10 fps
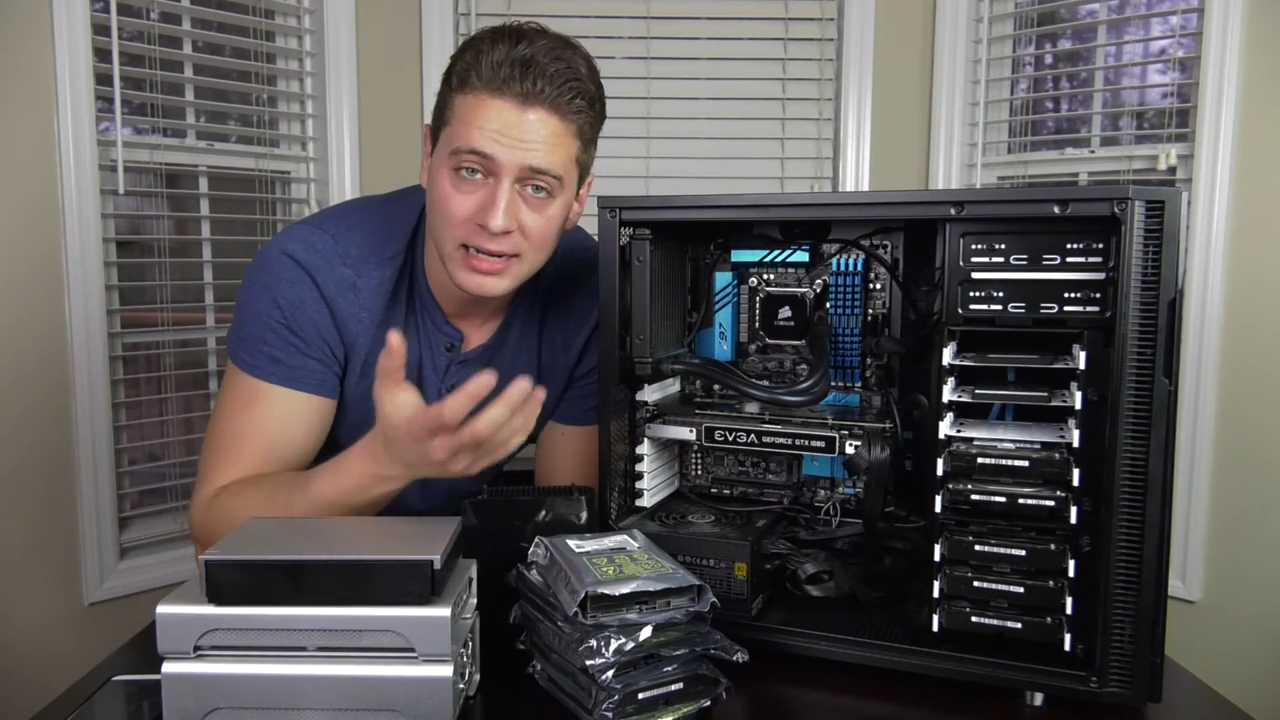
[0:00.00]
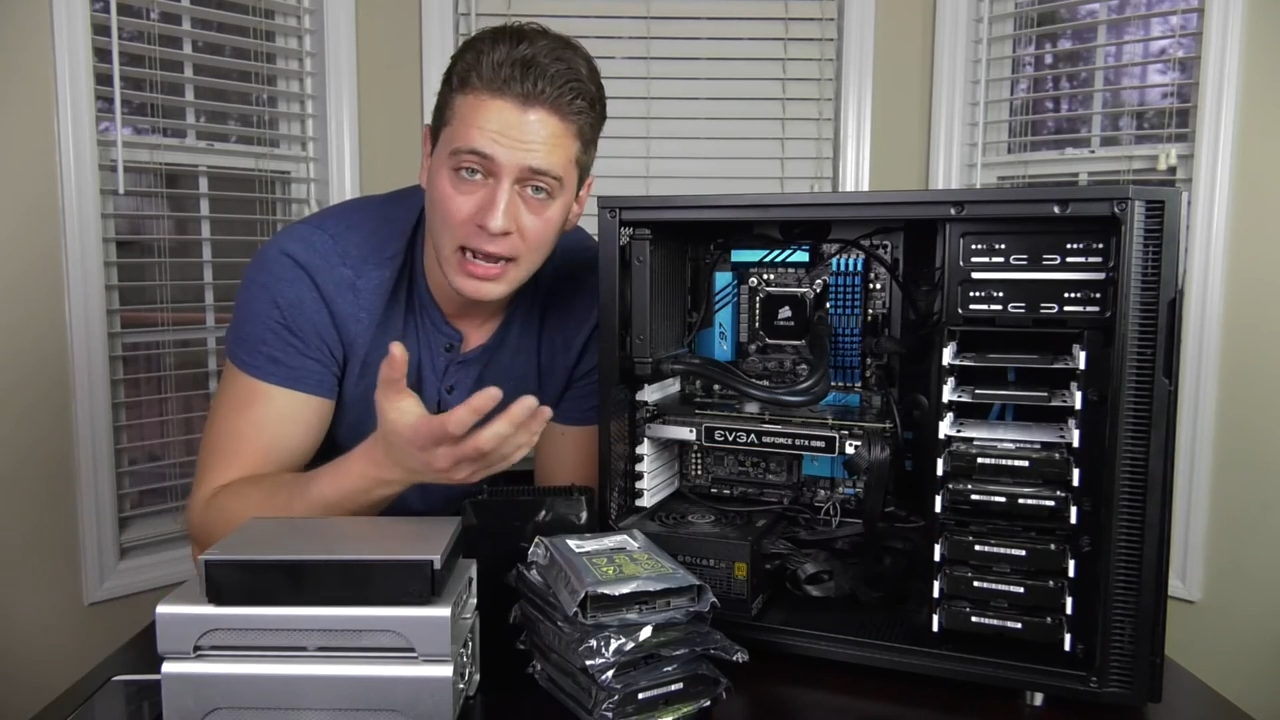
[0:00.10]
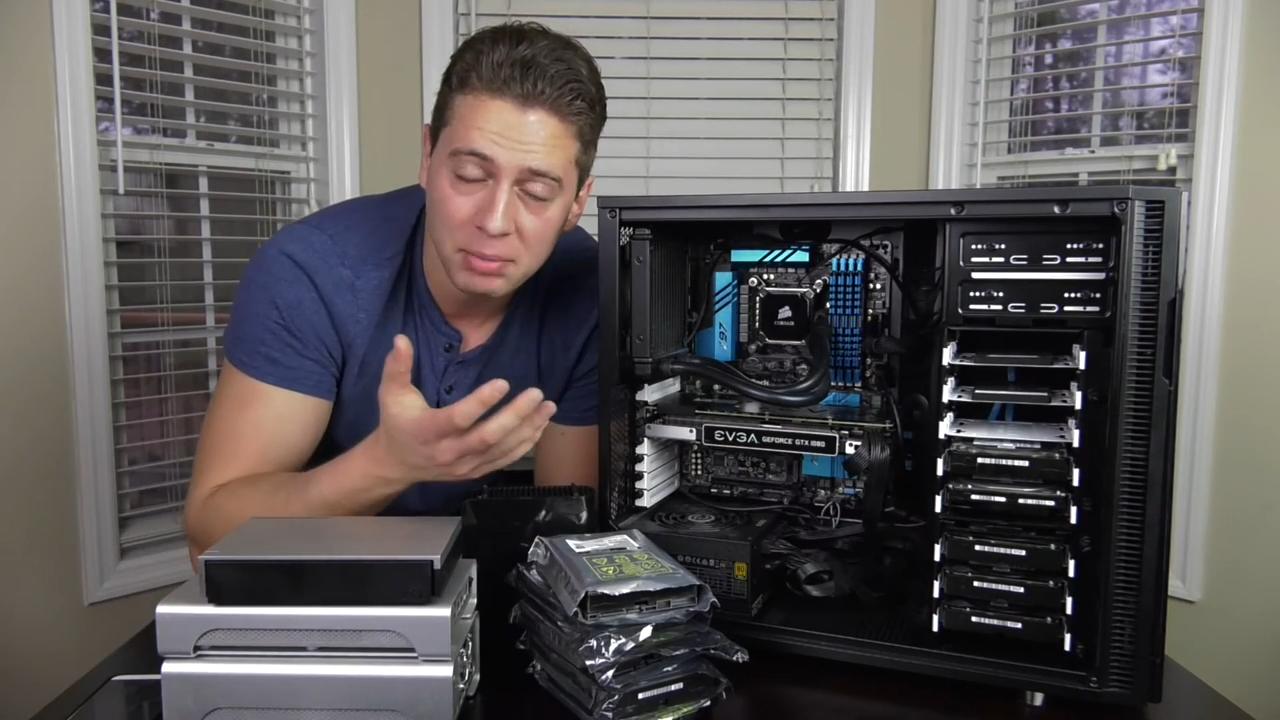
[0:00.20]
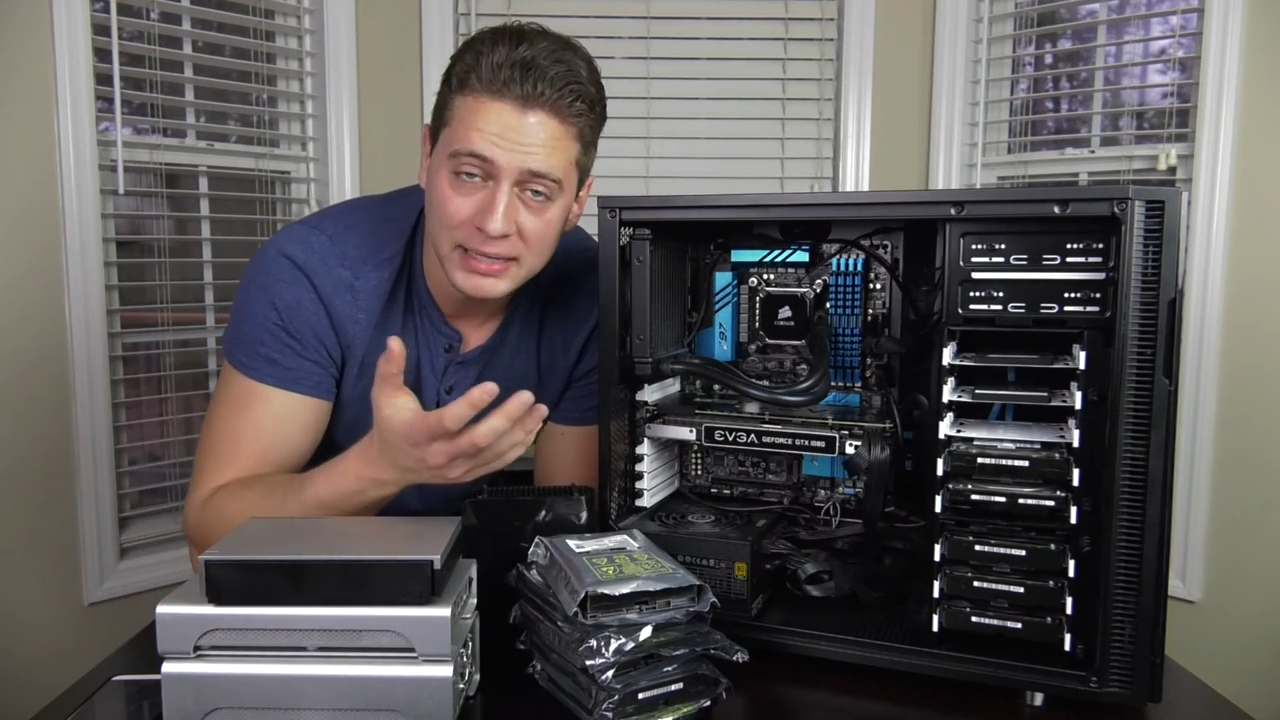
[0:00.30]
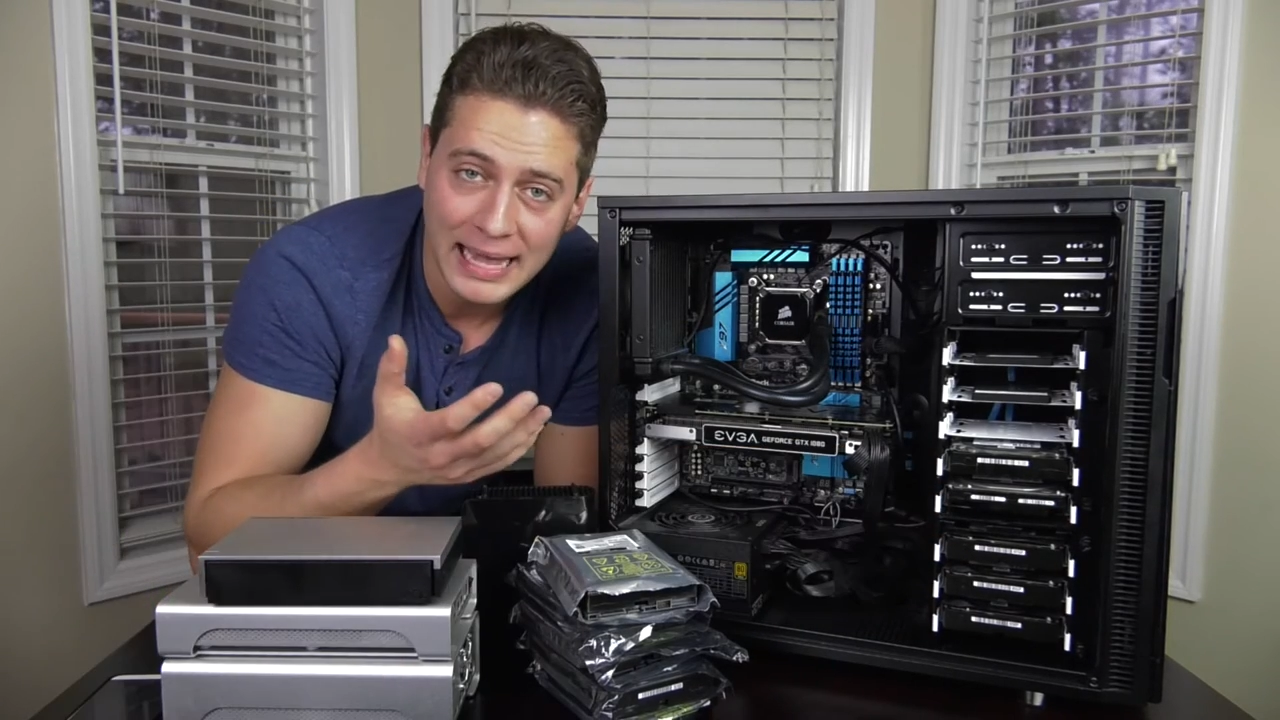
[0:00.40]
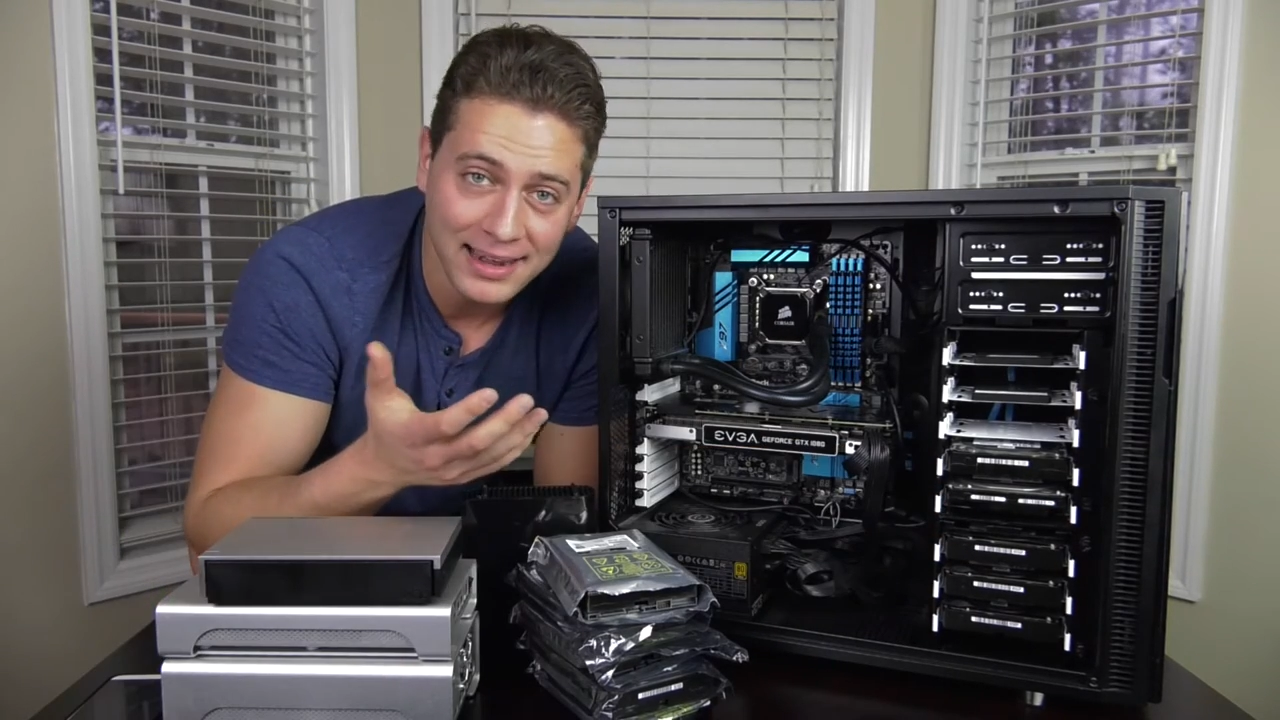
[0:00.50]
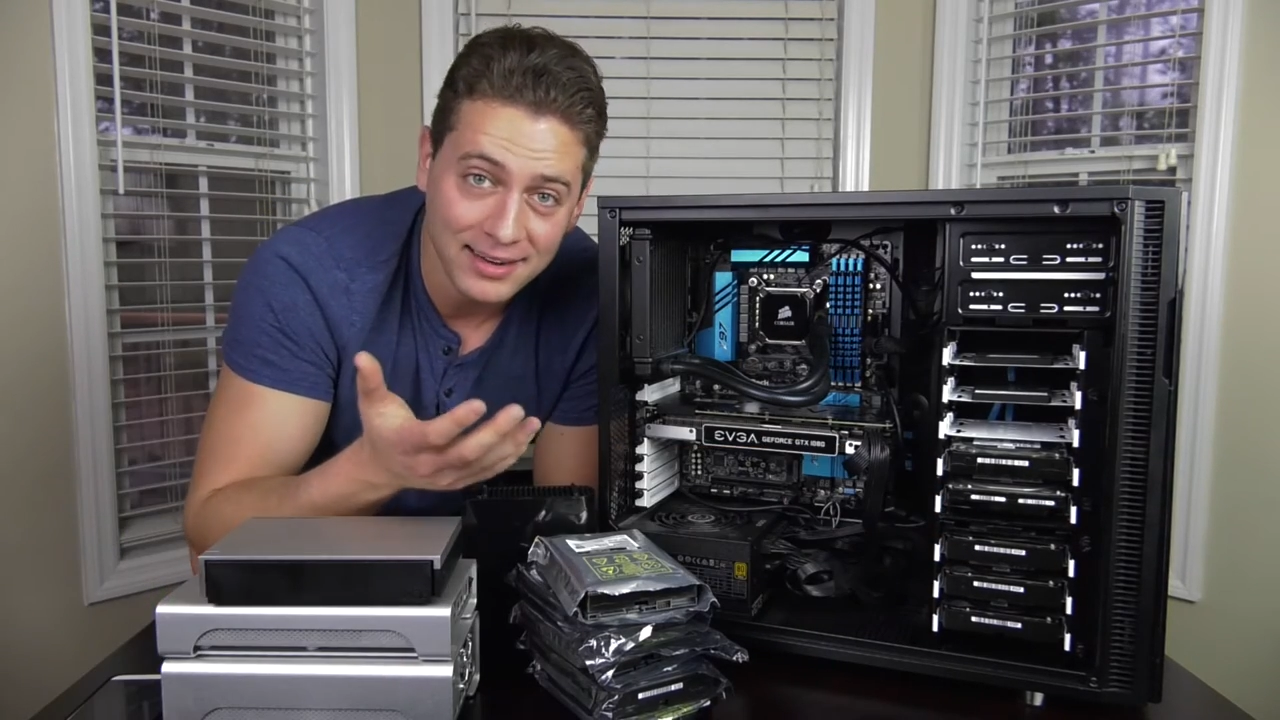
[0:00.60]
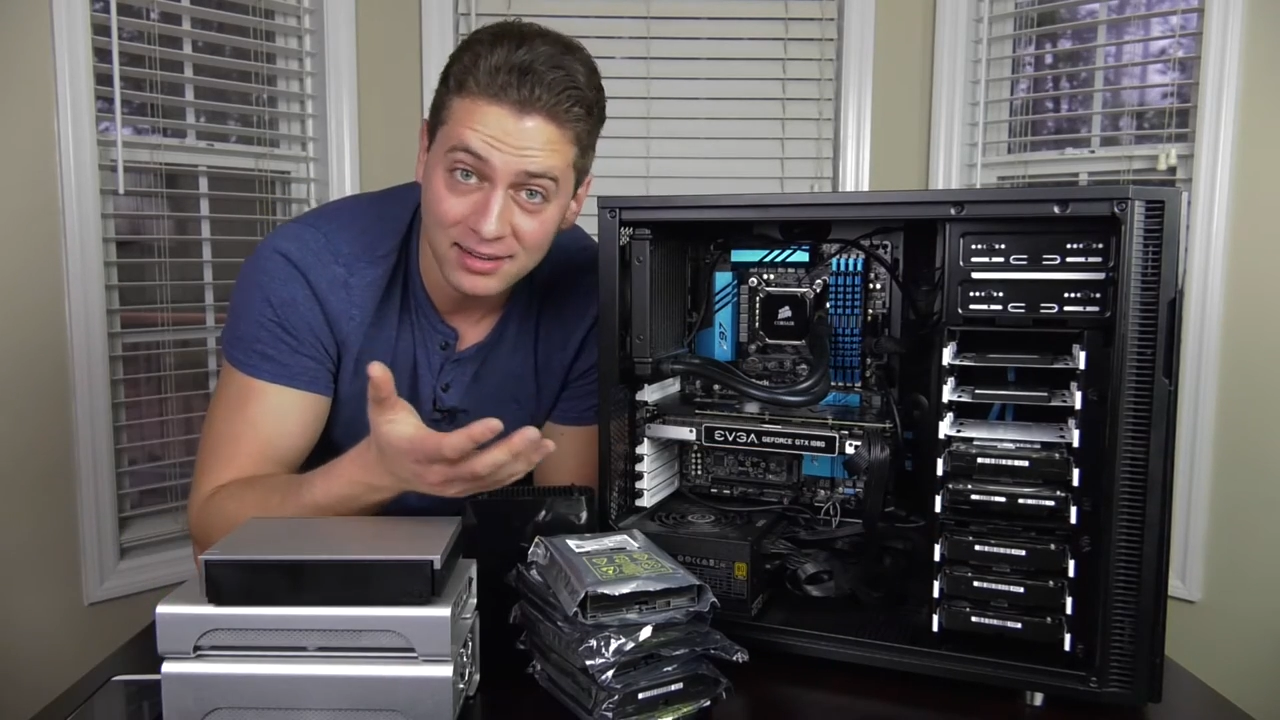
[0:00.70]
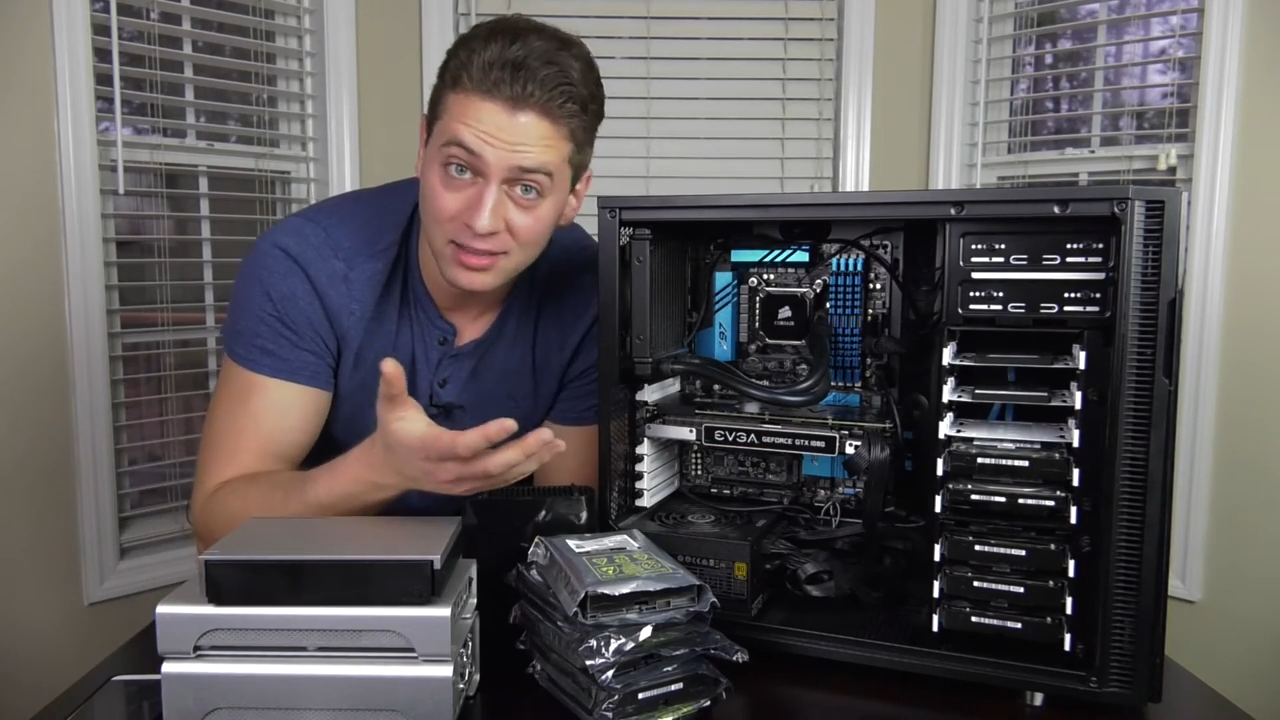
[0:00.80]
complicated and a